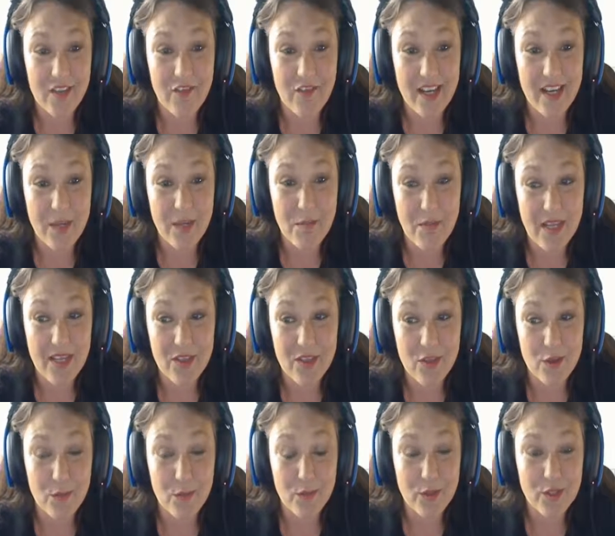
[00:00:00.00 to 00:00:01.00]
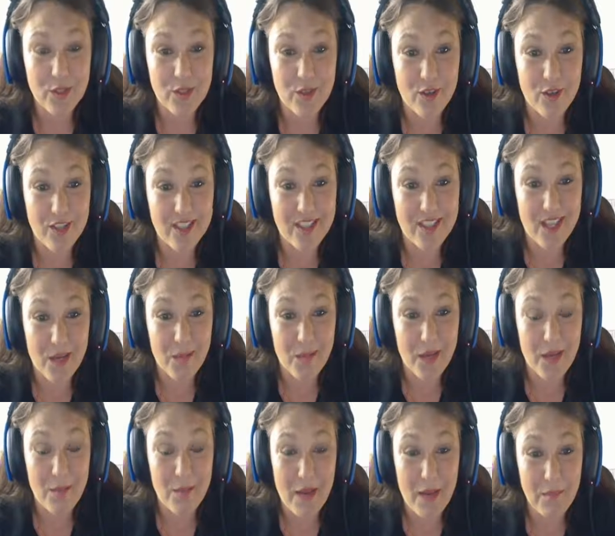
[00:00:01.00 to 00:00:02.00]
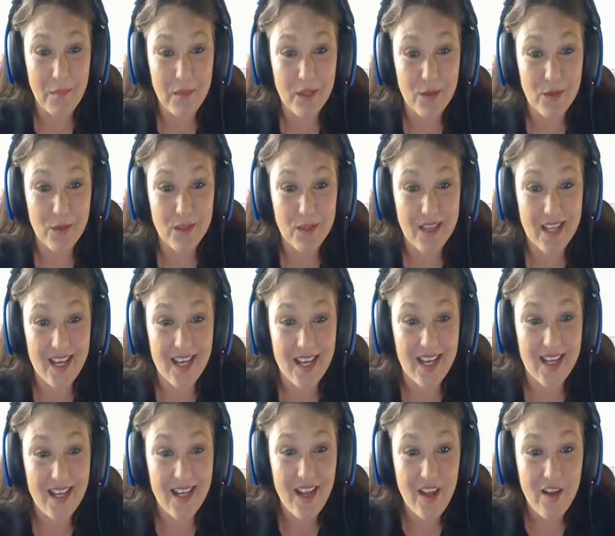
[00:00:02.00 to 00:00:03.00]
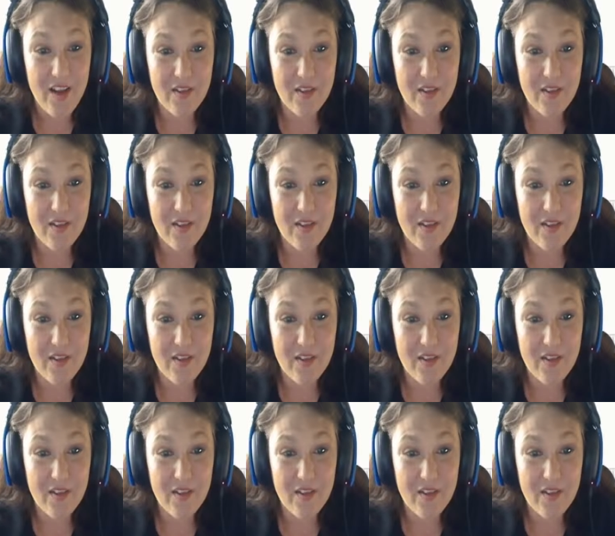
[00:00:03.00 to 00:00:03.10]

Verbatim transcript: If I could be in third person all the time, I'm happier with that.